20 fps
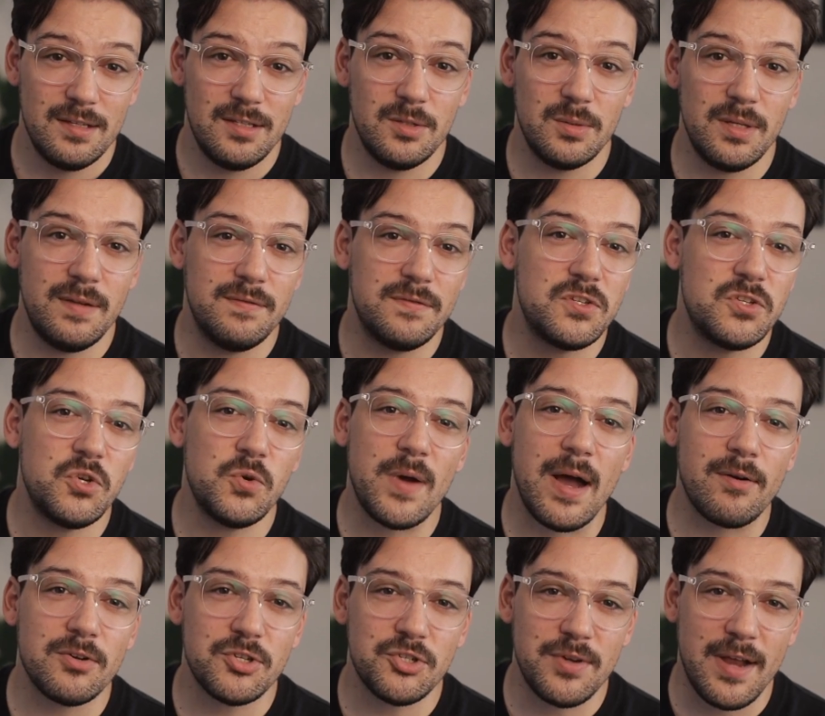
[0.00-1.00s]
You leave
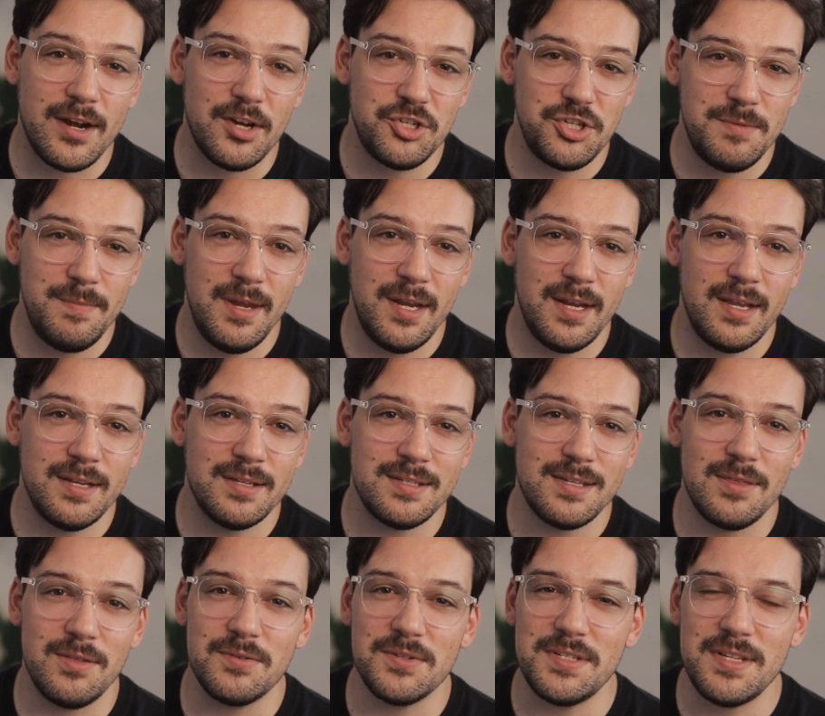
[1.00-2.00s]
2-hour strategy meetings
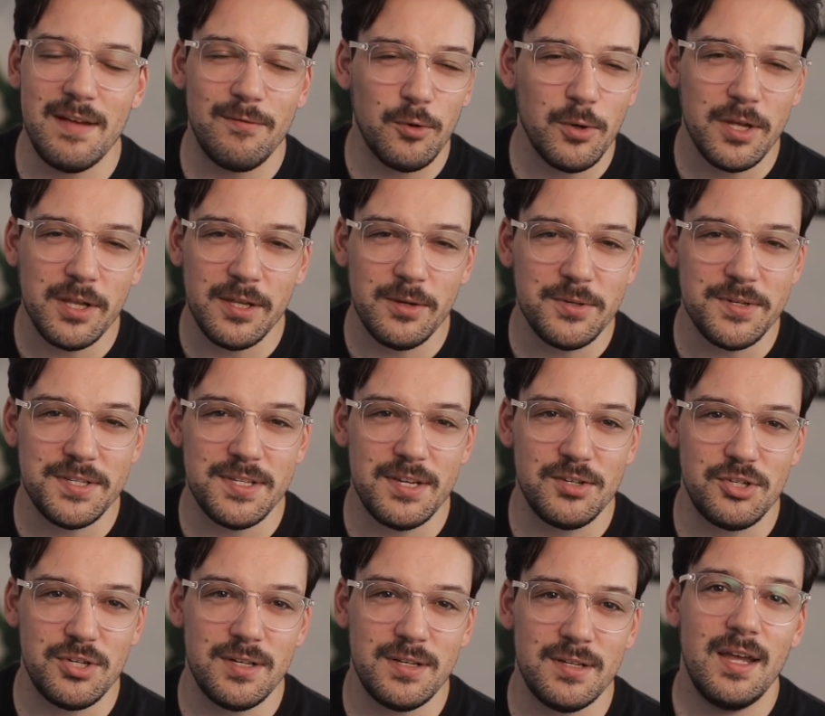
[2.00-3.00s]
and there's never a clear
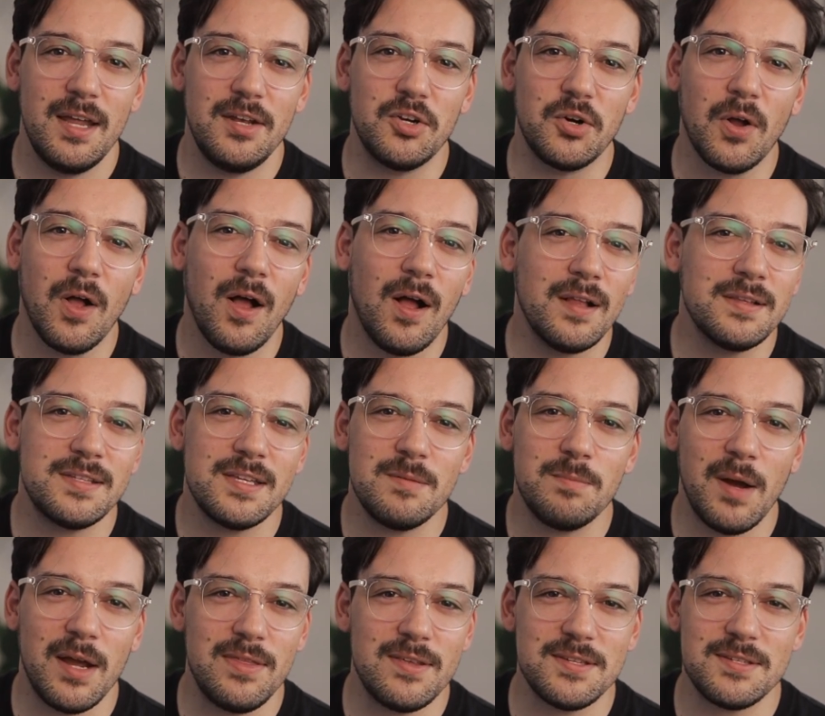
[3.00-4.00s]
decision, and you're haunted
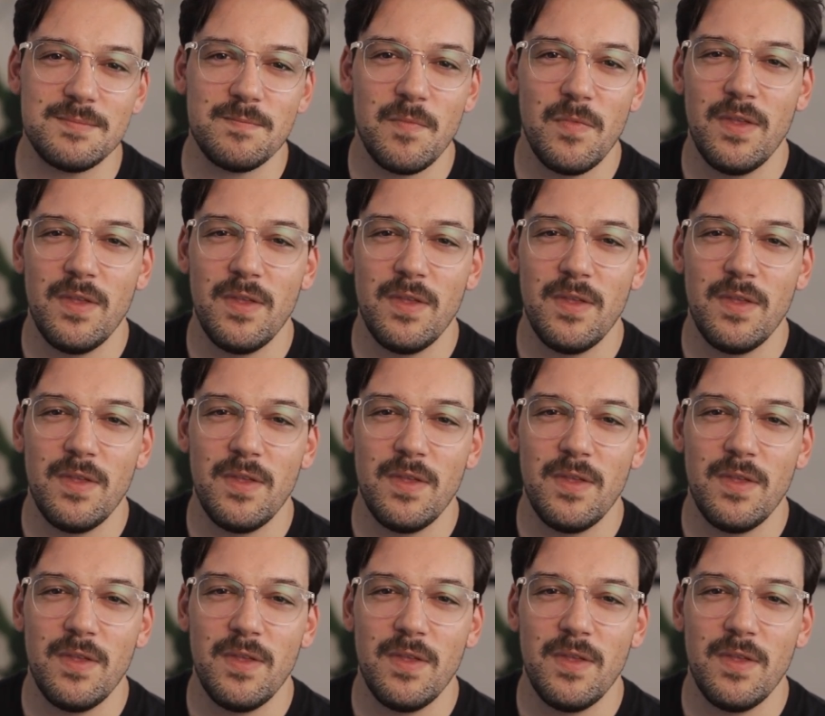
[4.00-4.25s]
by this